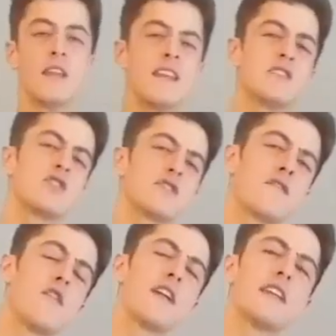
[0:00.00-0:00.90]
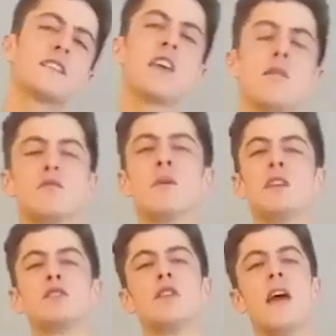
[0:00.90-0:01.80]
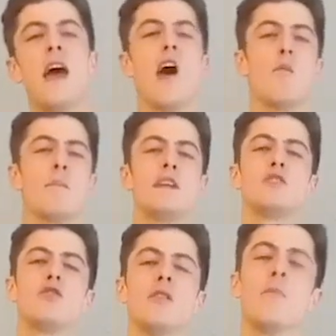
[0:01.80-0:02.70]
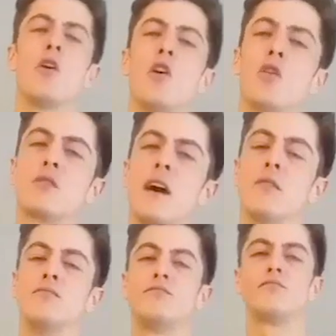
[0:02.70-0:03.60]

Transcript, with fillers: These are just three of the tips which helped me during my lockdown